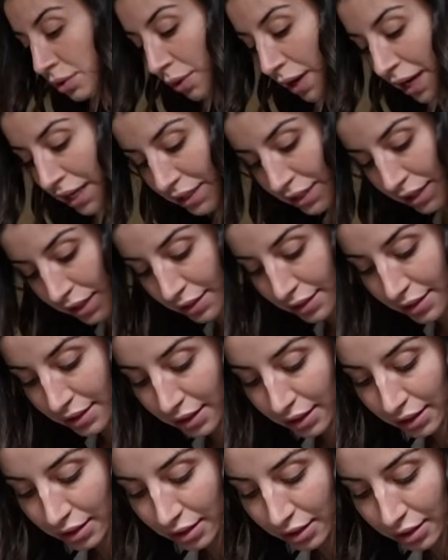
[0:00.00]
quite
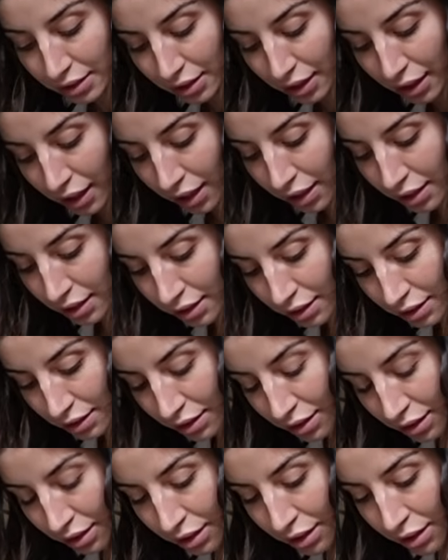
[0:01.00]
dusty and
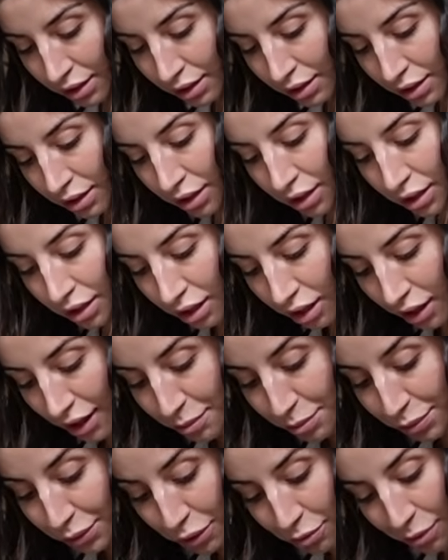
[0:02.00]

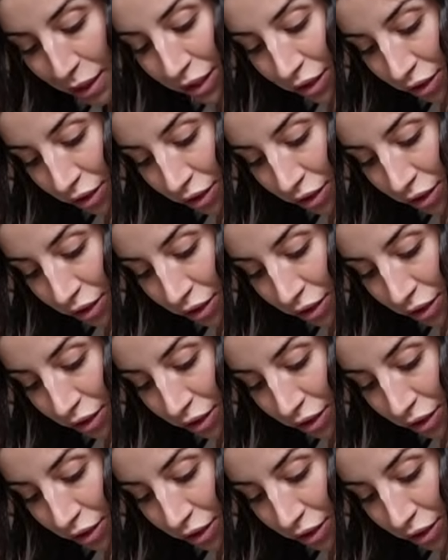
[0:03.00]
I blew my